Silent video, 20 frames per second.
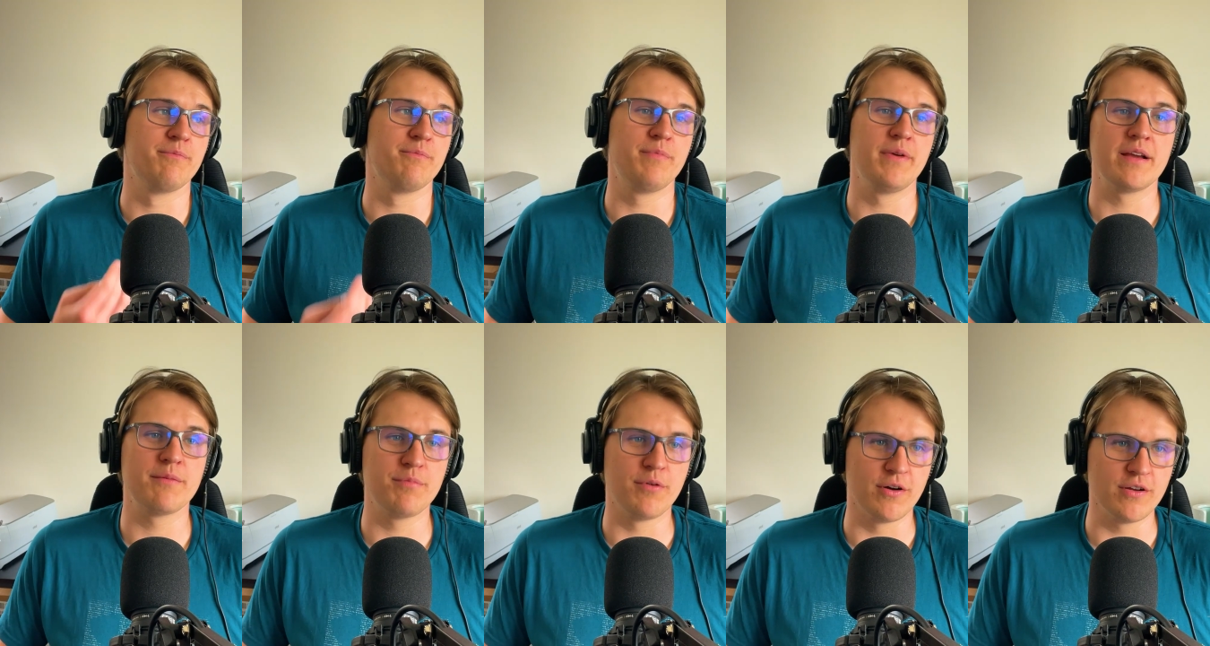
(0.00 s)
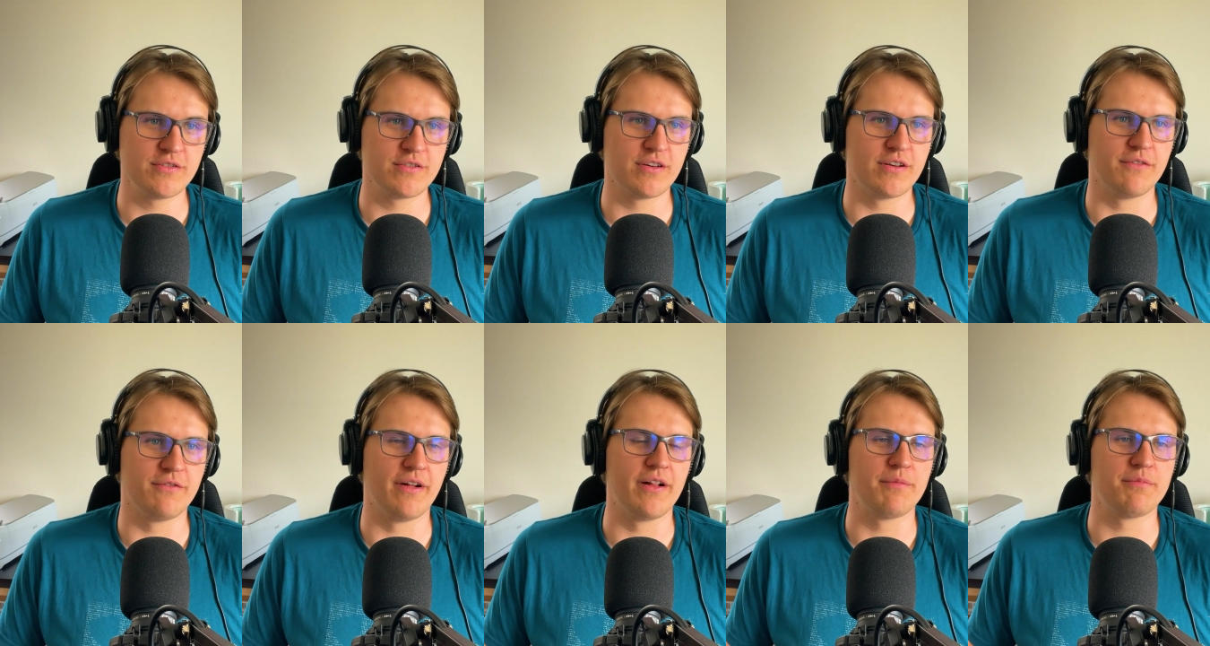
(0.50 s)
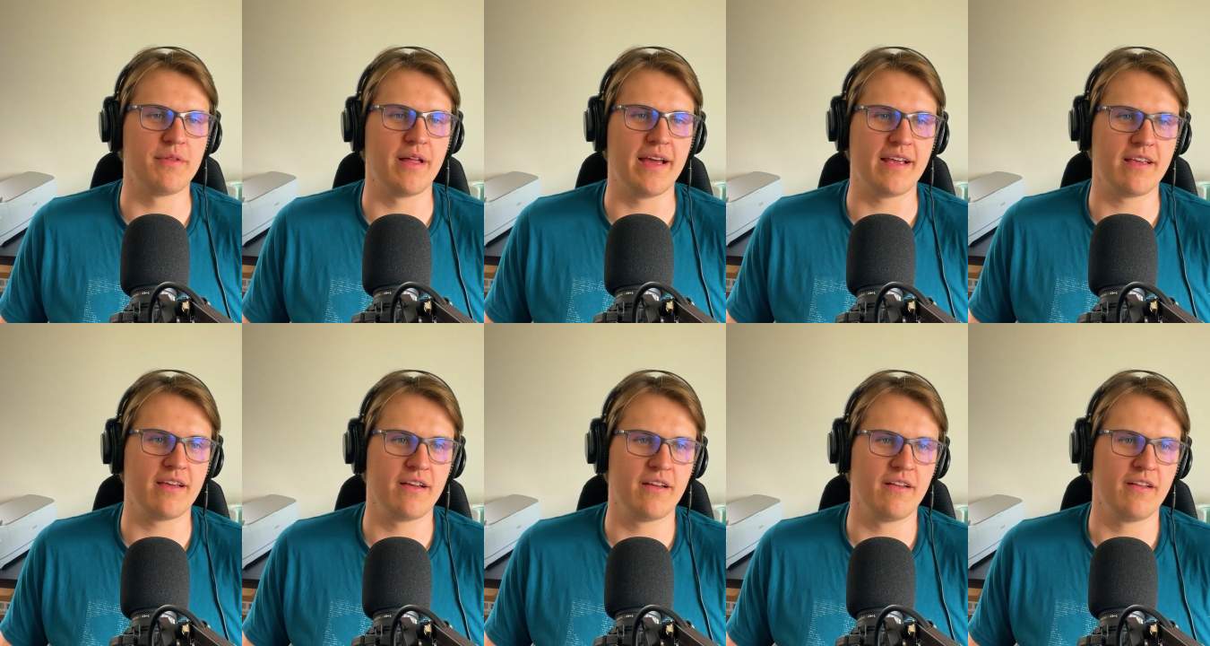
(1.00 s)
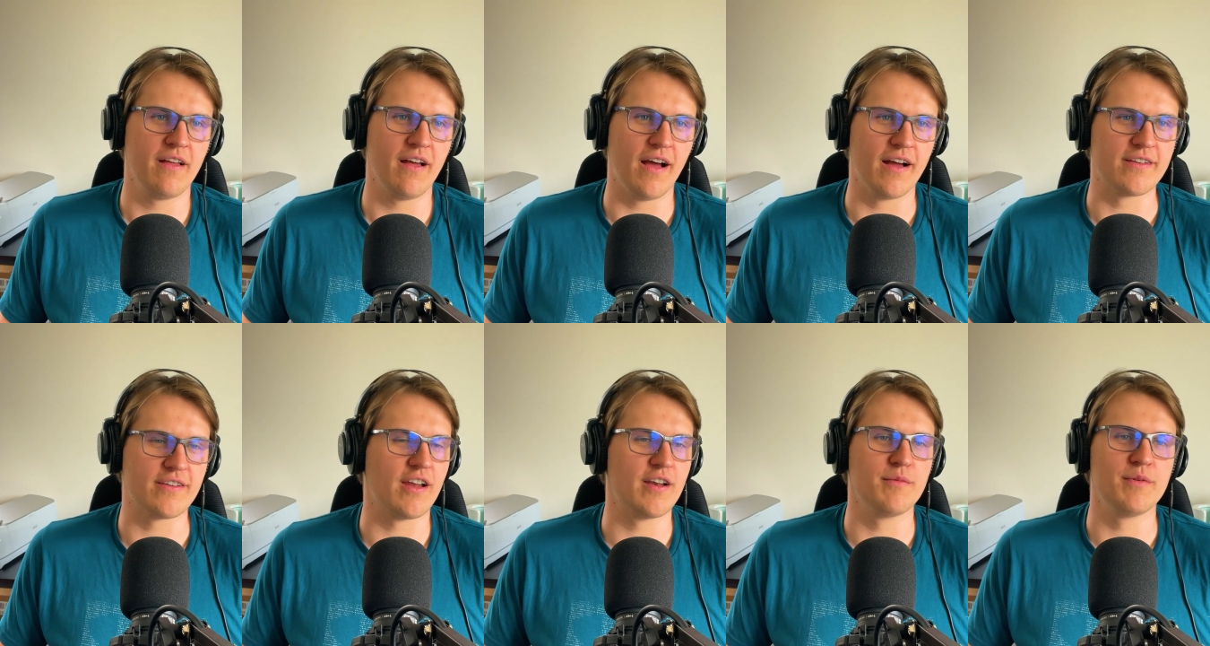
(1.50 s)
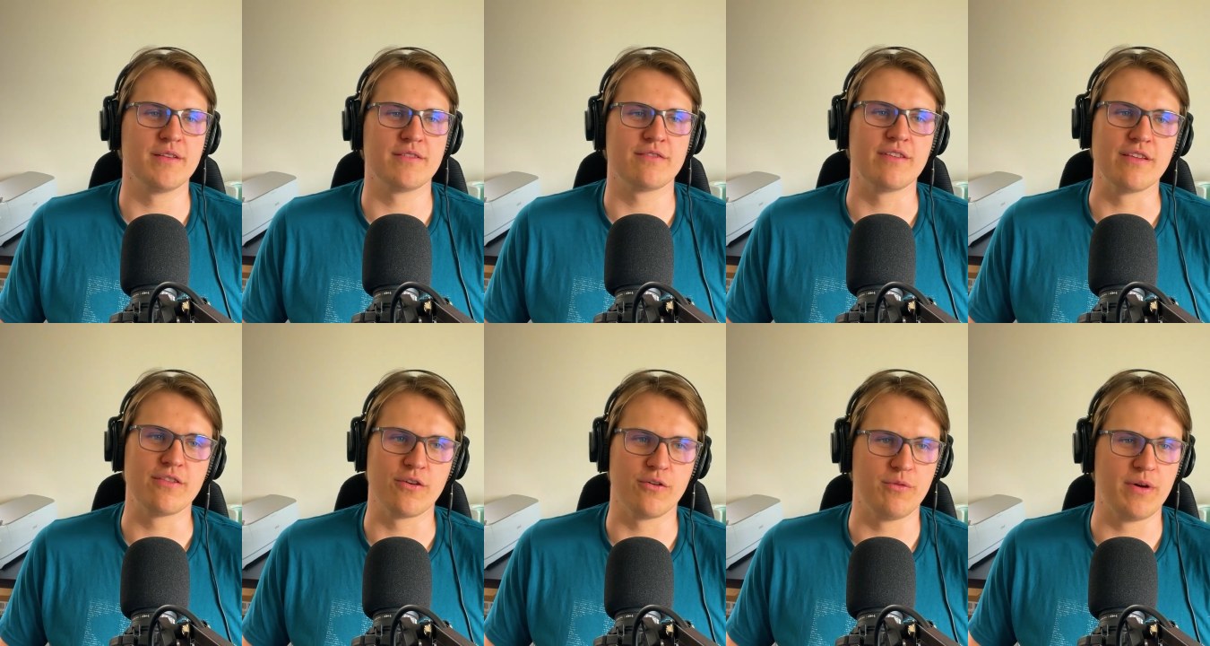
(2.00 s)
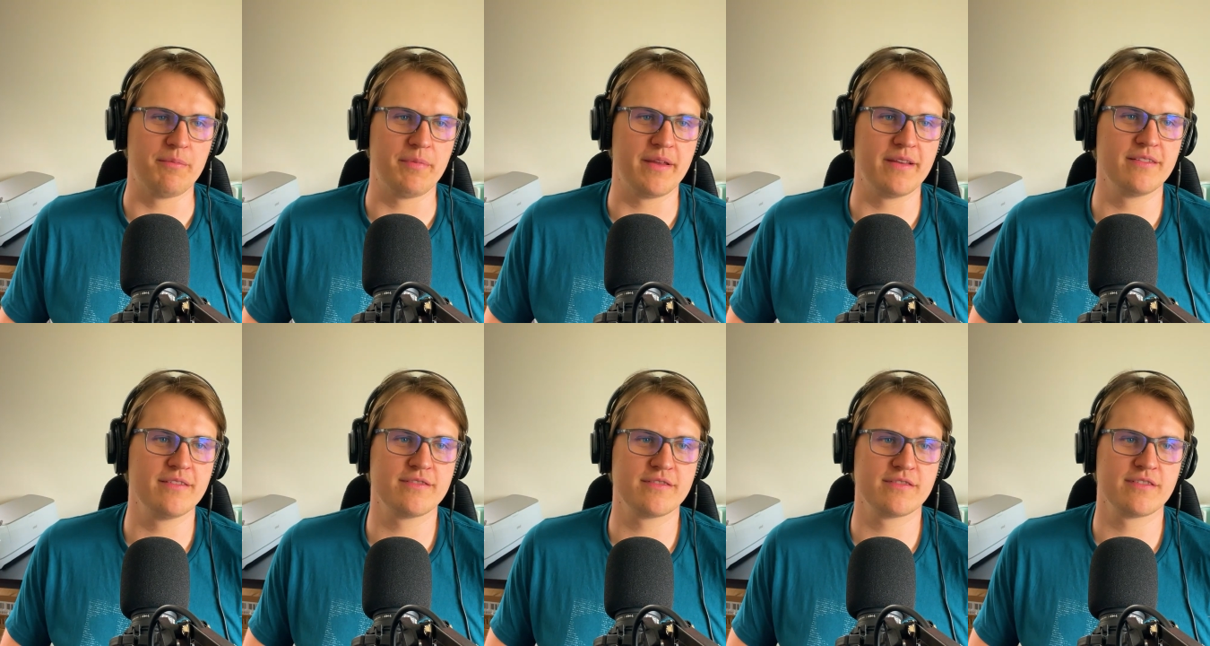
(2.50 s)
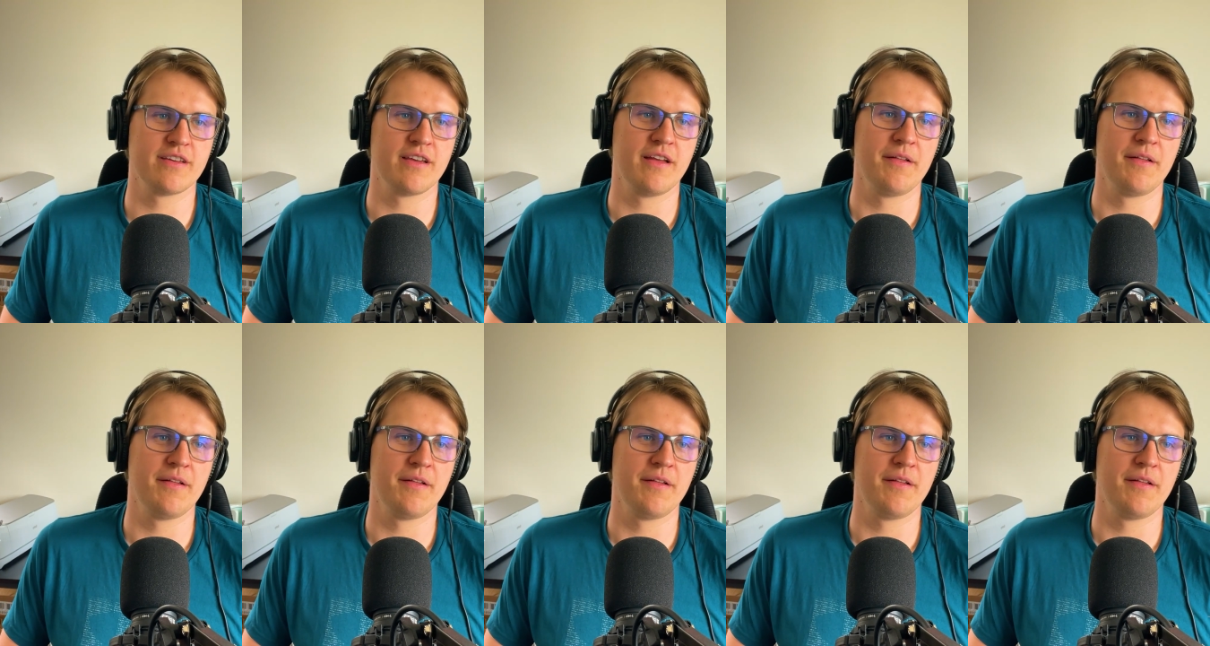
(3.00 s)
big push to develop like autonomous lethal weapons,